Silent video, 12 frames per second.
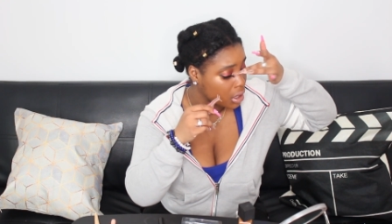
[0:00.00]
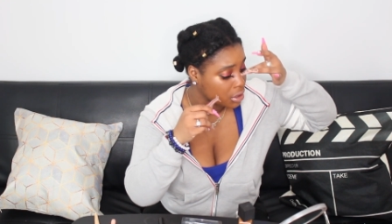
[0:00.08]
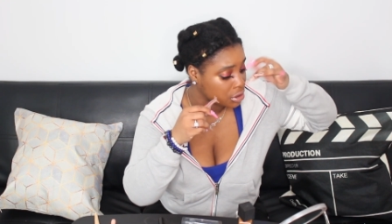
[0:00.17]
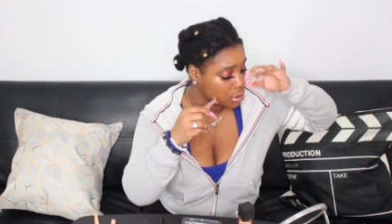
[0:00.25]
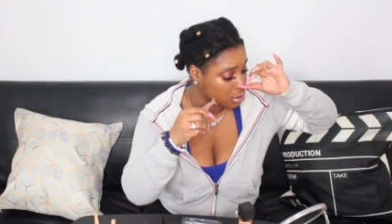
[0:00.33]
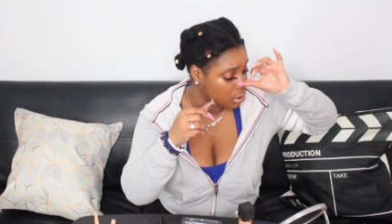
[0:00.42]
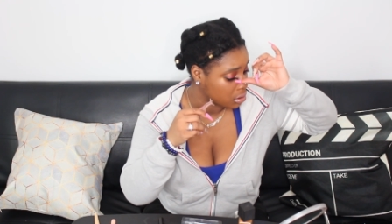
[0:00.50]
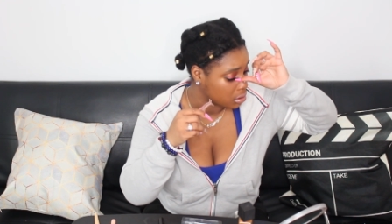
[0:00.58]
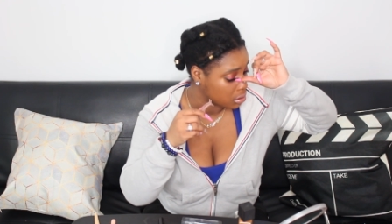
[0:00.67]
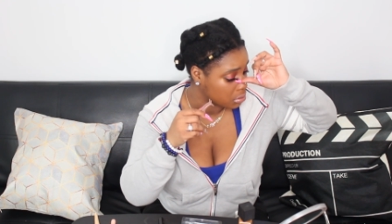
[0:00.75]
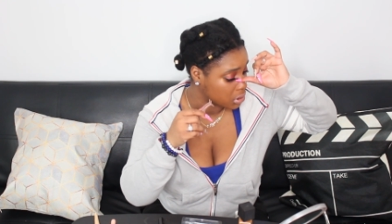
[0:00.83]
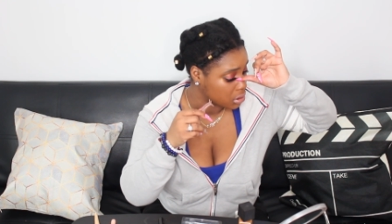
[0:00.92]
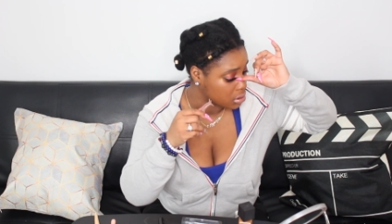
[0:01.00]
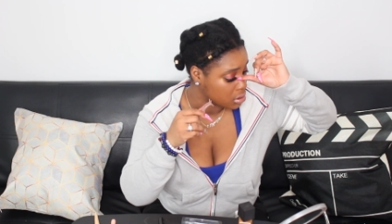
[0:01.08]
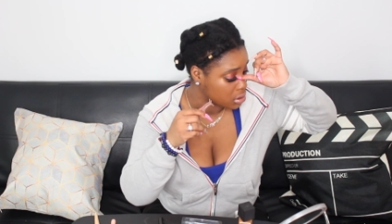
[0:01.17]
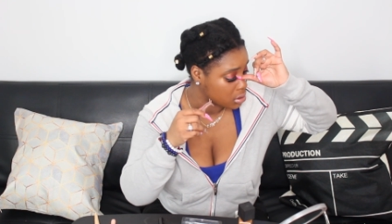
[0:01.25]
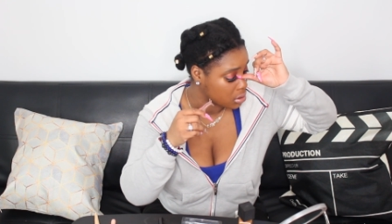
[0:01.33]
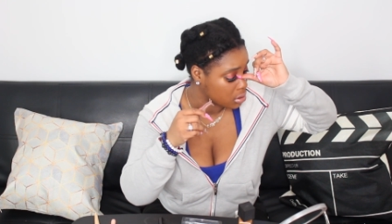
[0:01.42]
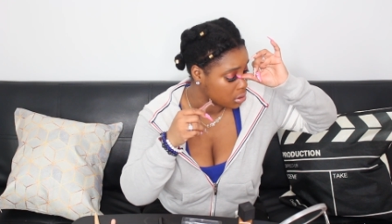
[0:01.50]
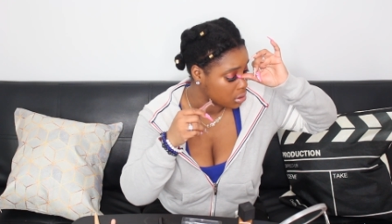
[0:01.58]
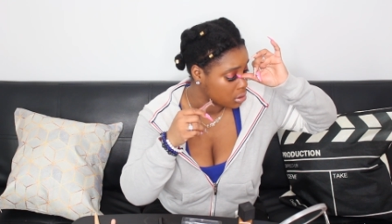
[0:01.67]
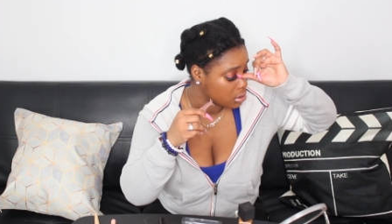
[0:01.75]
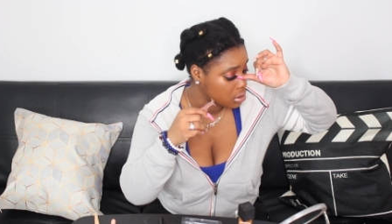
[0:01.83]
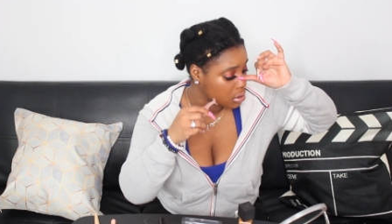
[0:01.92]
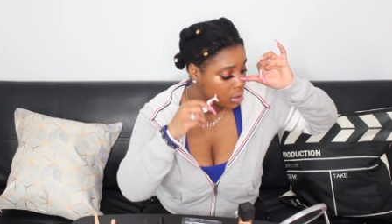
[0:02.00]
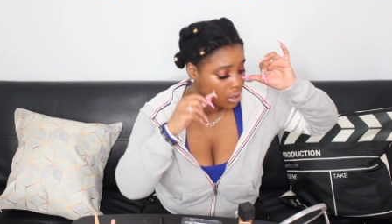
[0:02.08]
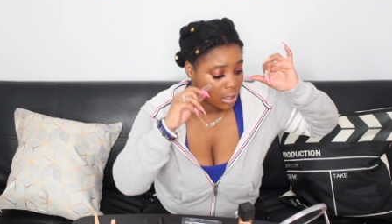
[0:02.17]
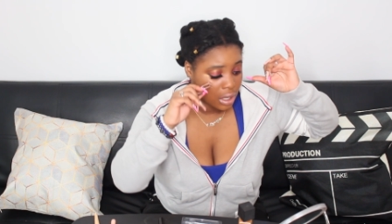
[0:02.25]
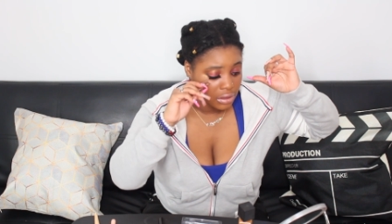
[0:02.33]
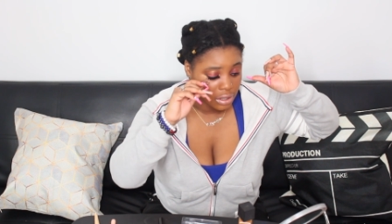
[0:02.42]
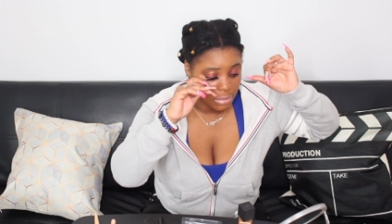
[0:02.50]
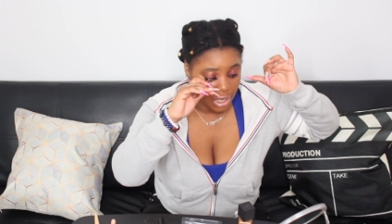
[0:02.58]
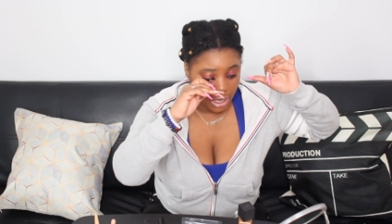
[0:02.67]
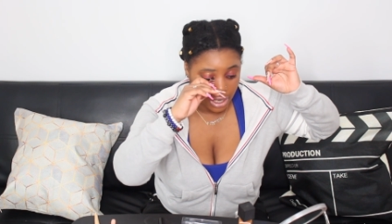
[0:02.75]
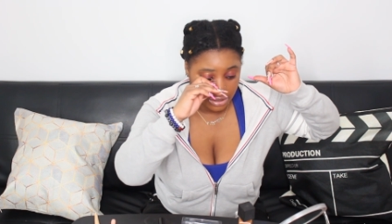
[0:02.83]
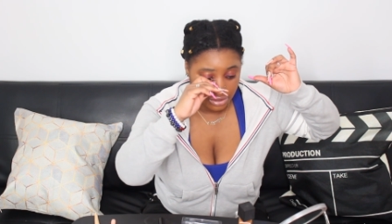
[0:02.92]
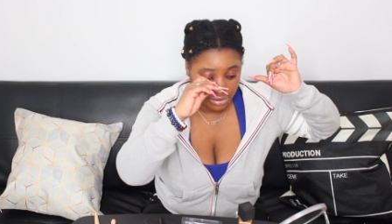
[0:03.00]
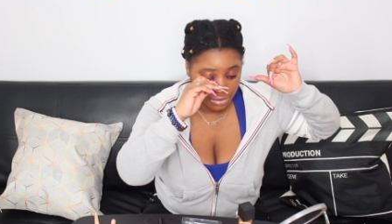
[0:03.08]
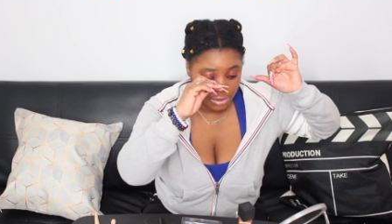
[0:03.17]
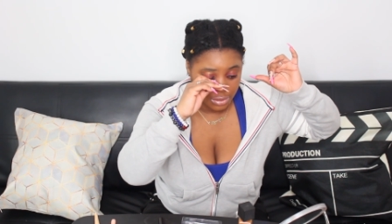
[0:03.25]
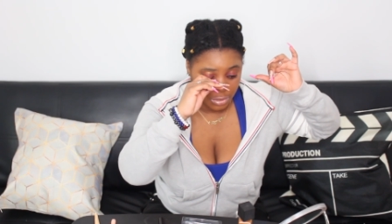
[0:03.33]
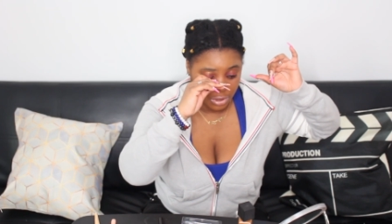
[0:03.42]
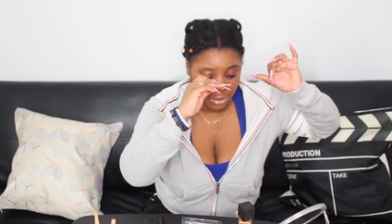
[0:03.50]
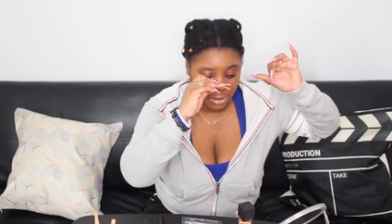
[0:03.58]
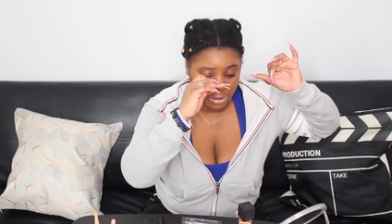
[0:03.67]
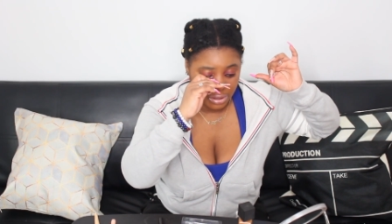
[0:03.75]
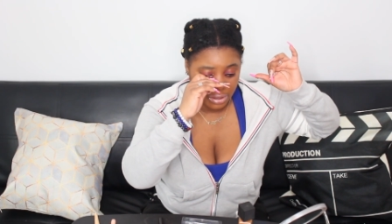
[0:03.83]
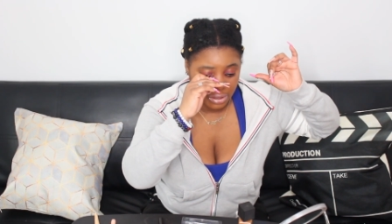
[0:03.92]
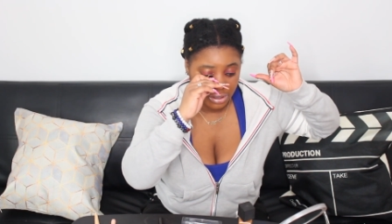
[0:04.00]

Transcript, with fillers: I should have cut it because it's like, I think my eyes are too small.